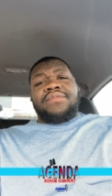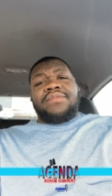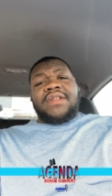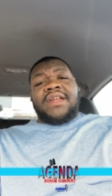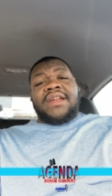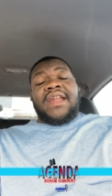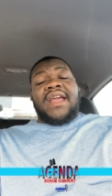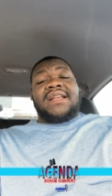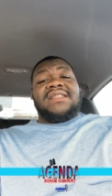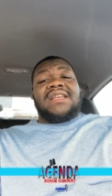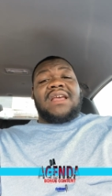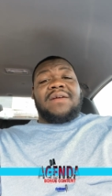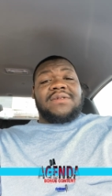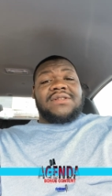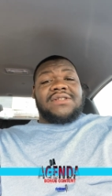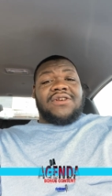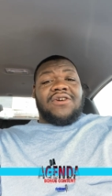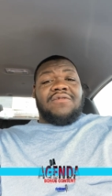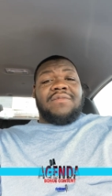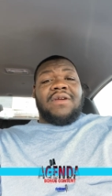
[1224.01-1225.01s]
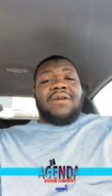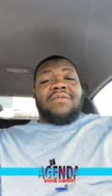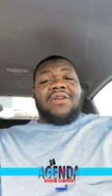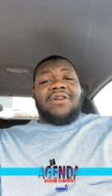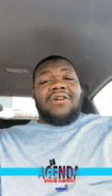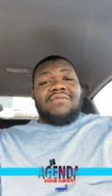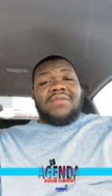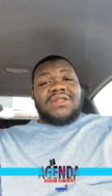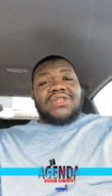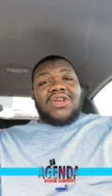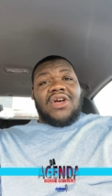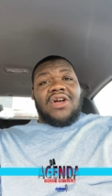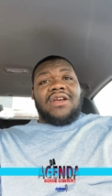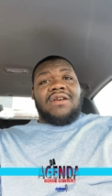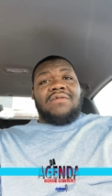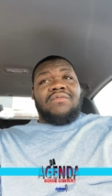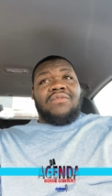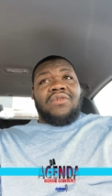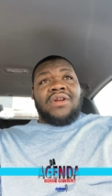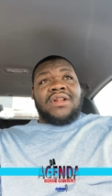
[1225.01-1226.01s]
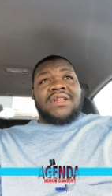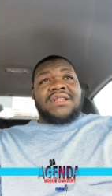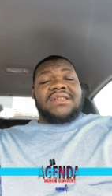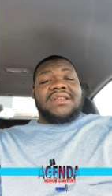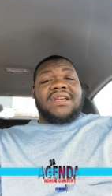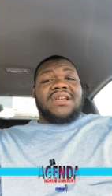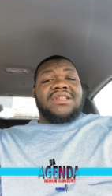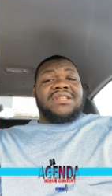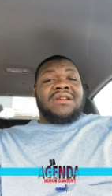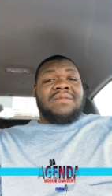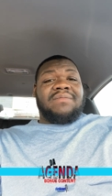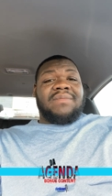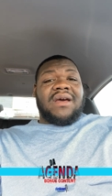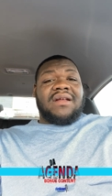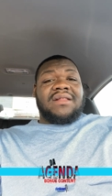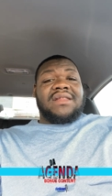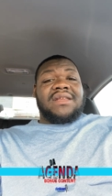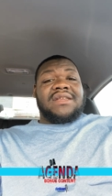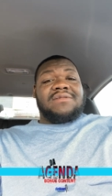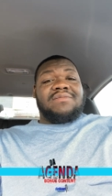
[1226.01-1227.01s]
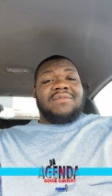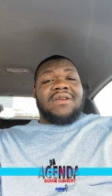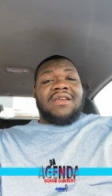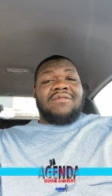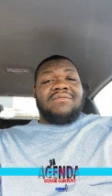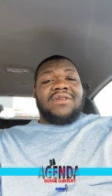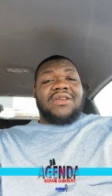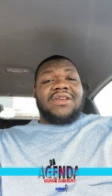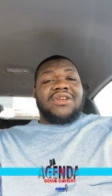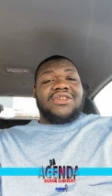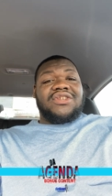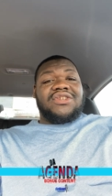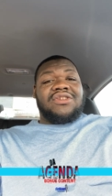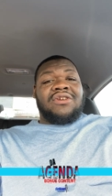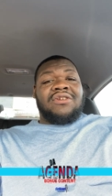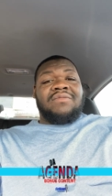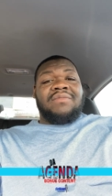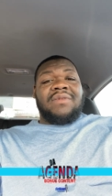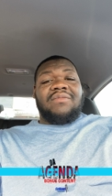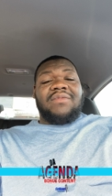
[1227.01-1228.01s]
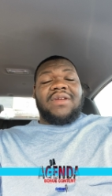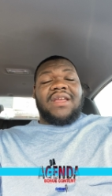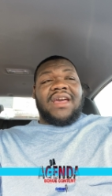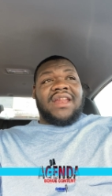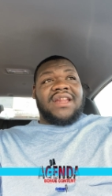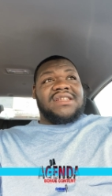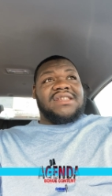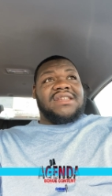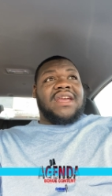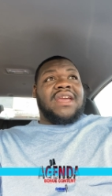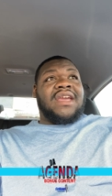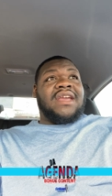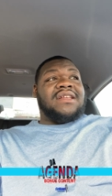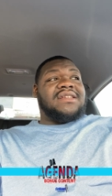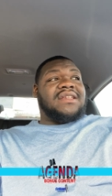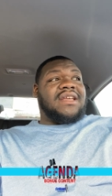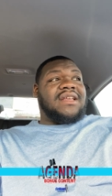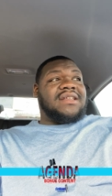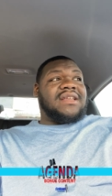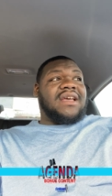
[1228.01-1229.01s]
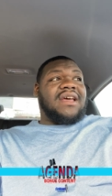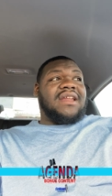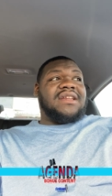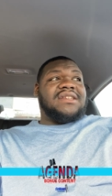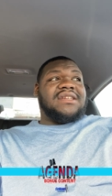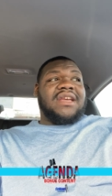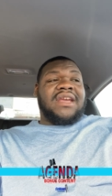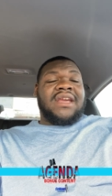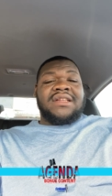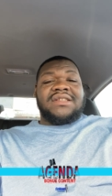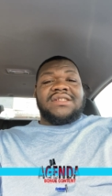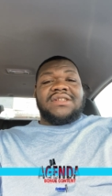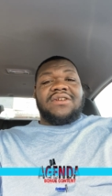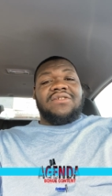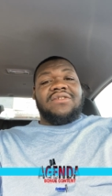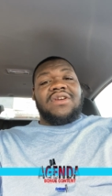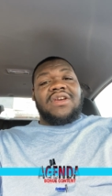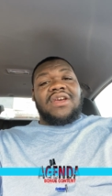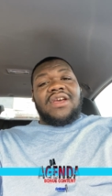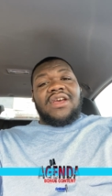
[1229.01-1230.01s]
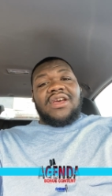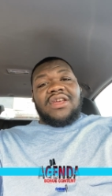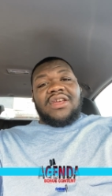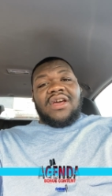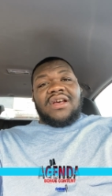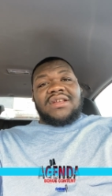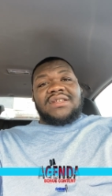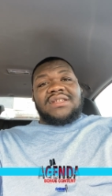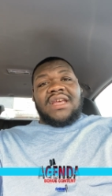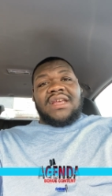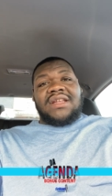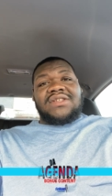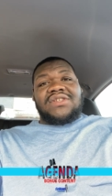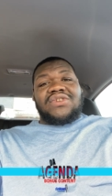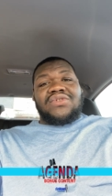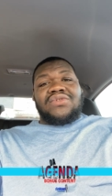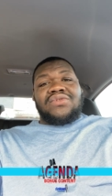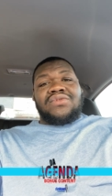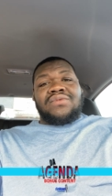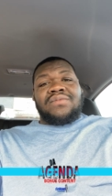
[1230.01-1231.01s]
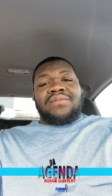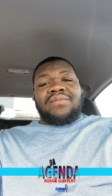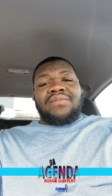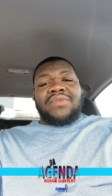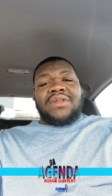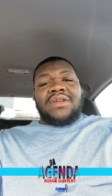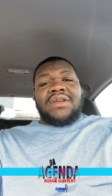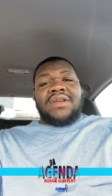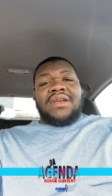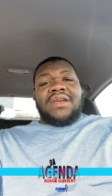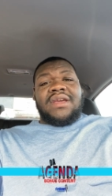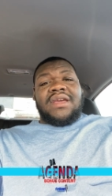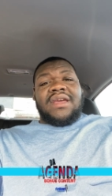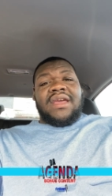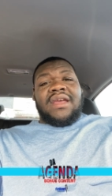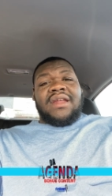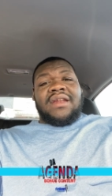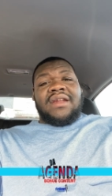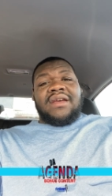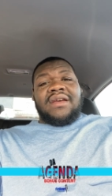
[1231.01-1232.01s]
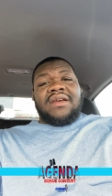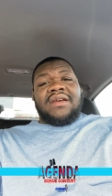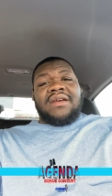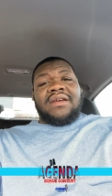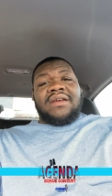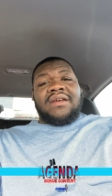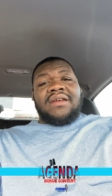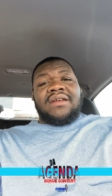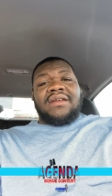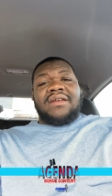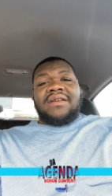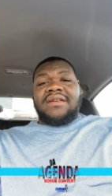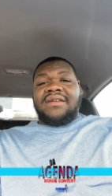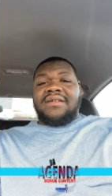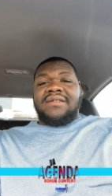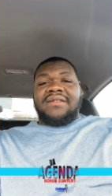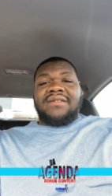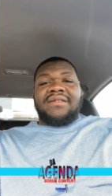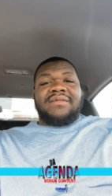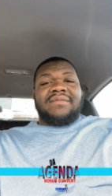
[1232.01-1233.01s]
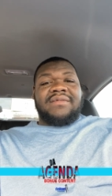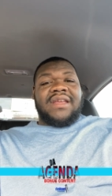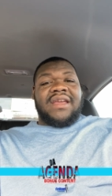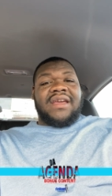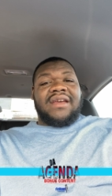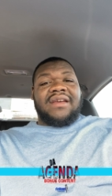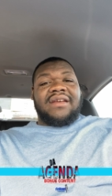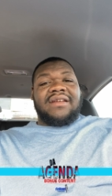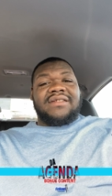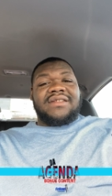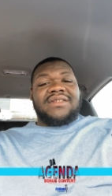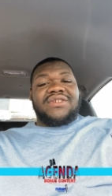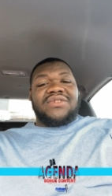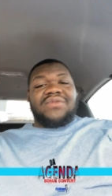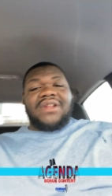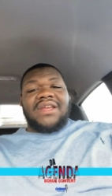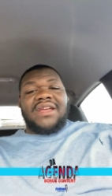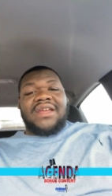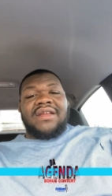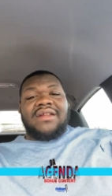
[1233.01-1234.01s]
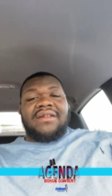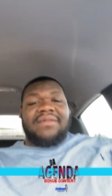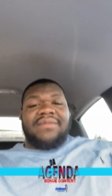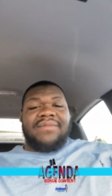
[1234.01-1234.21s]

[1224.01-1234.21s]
next episode, man, we're going to be talking more in discussion about this, man, because, you know, man, we got to change. Things got to change. So y'all stay tuned and, yeah, tune in.